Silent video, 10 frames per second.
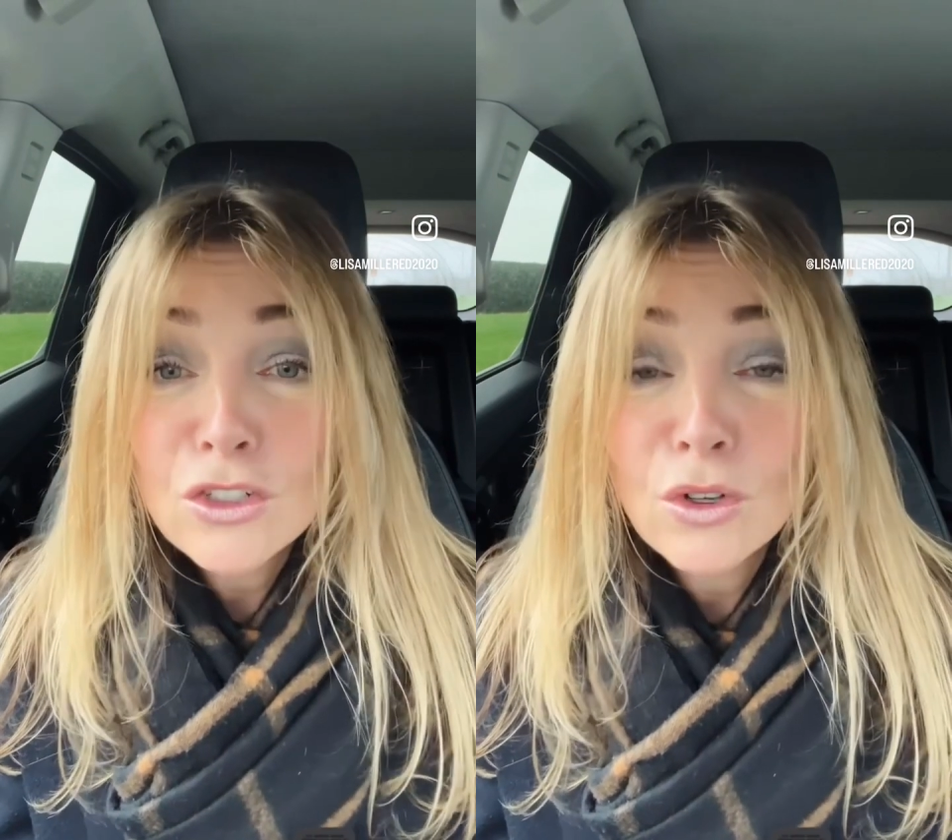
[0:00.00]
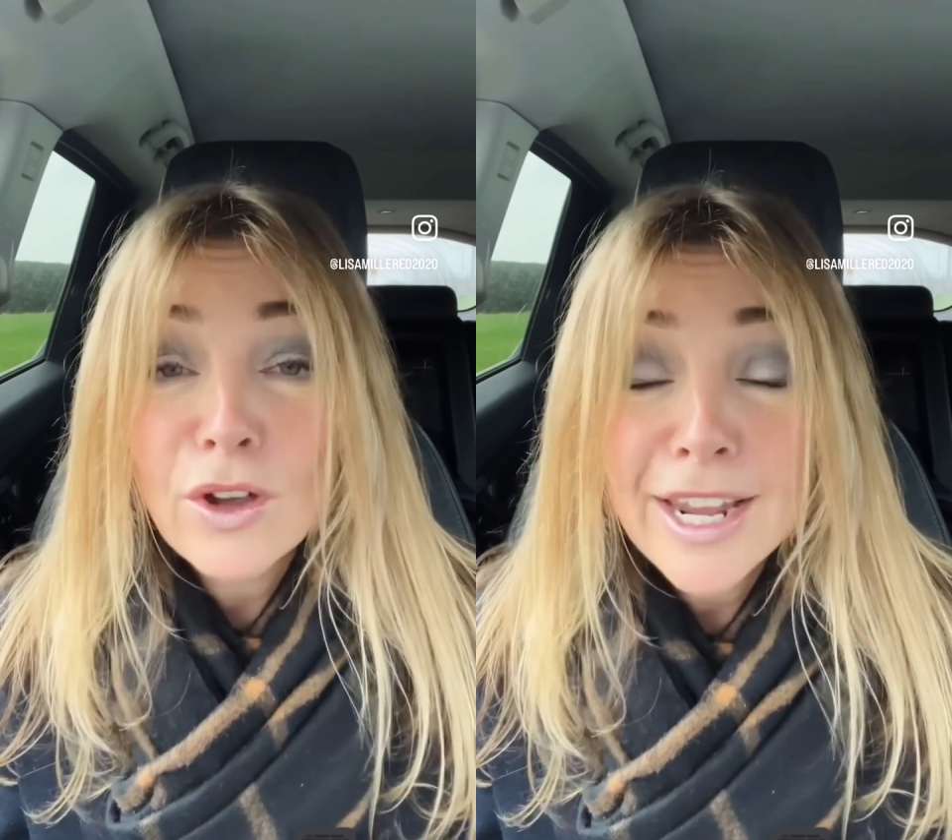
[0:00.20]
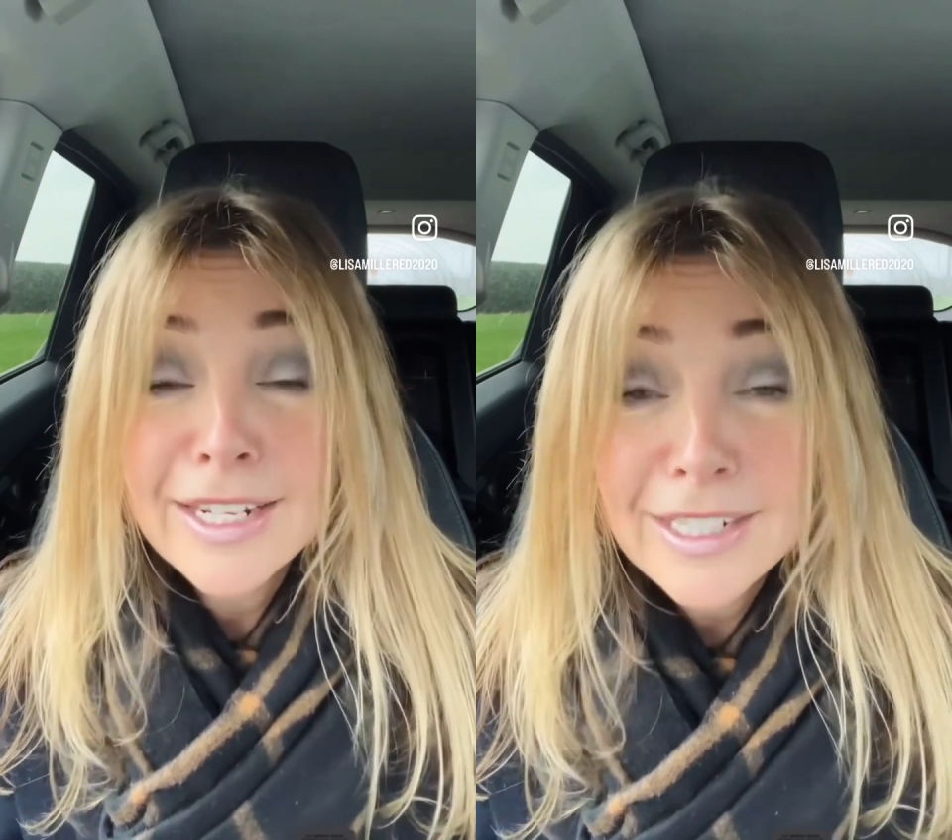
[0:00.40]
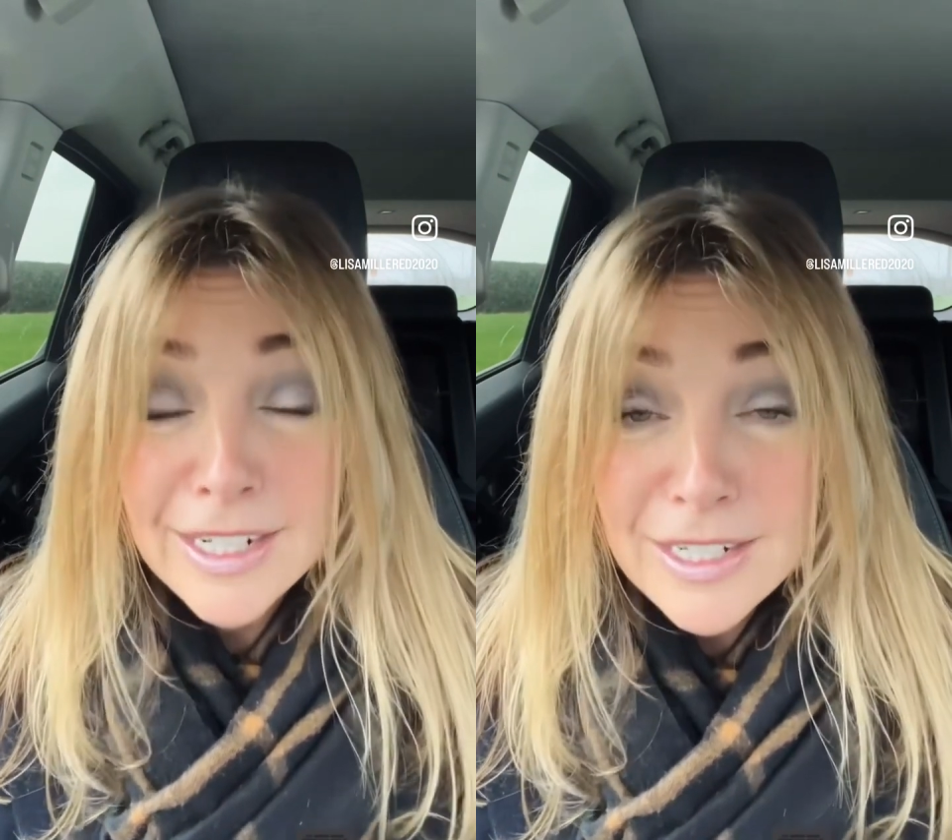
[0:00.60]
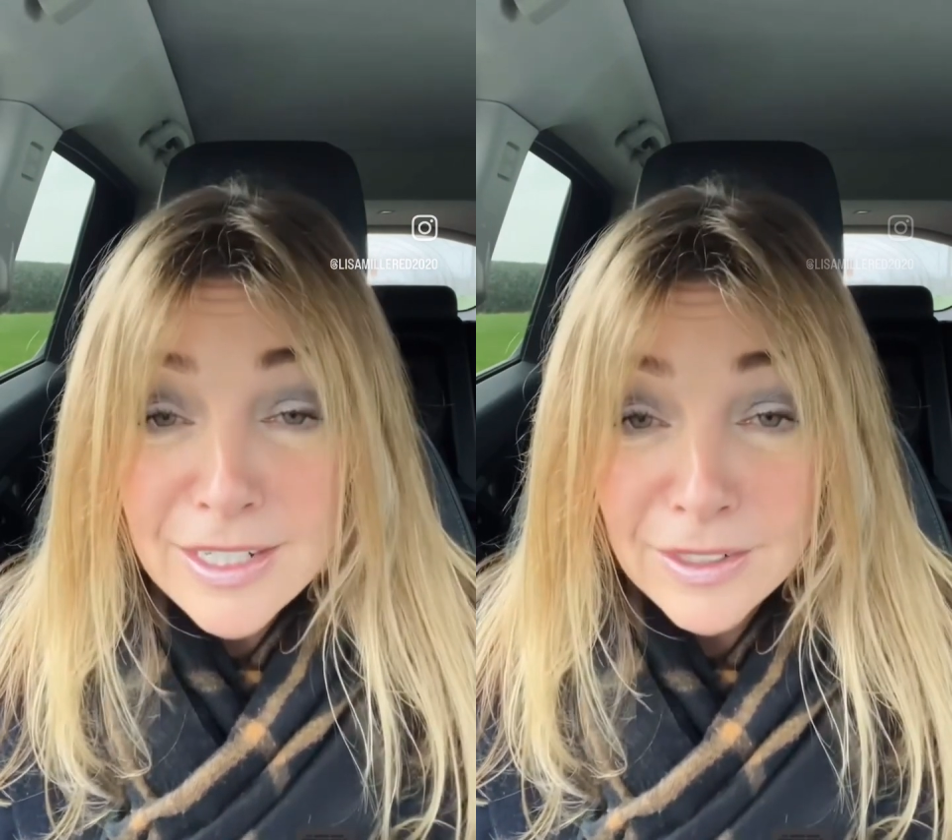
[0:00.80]
not
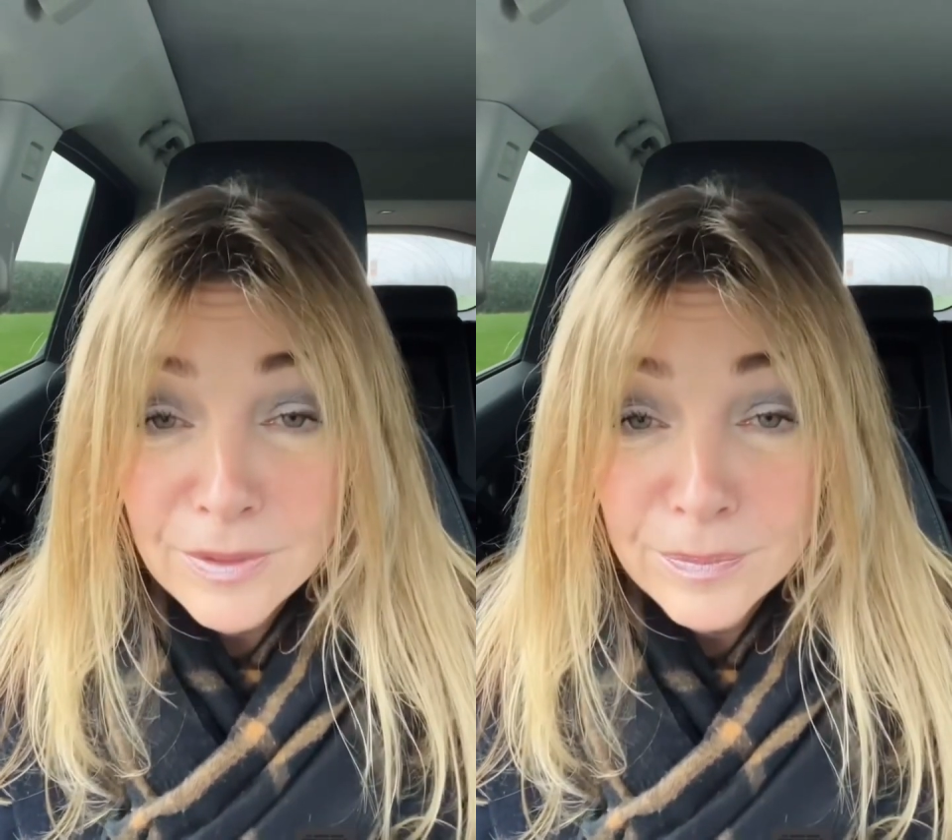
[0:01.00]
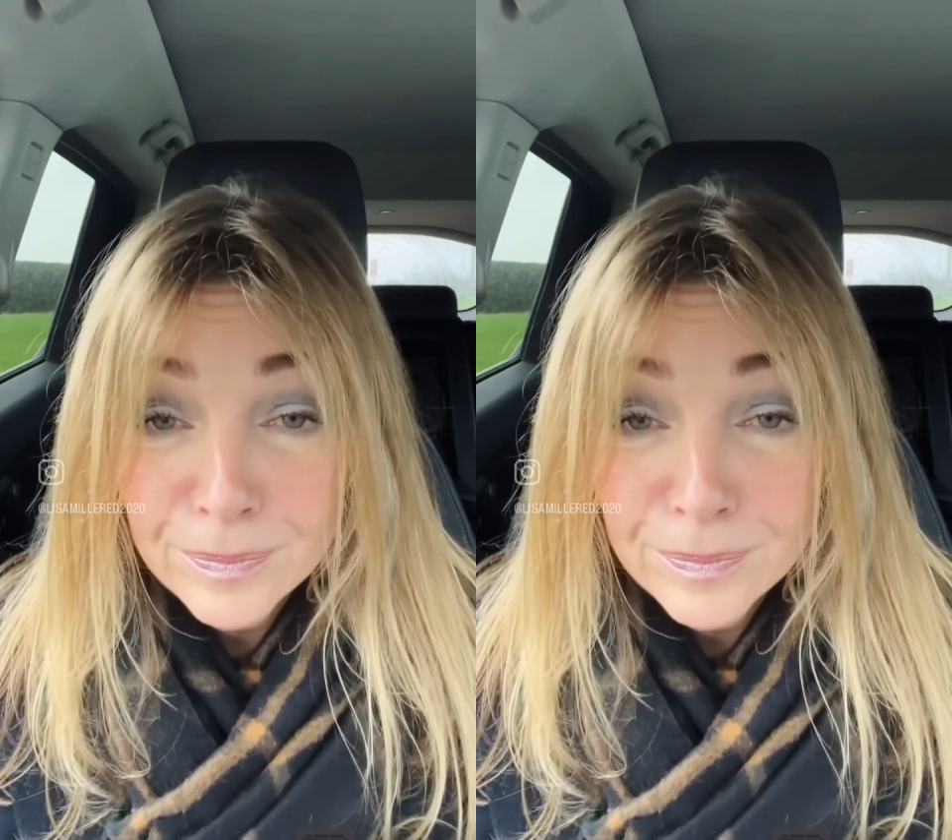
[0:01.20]
alienating them.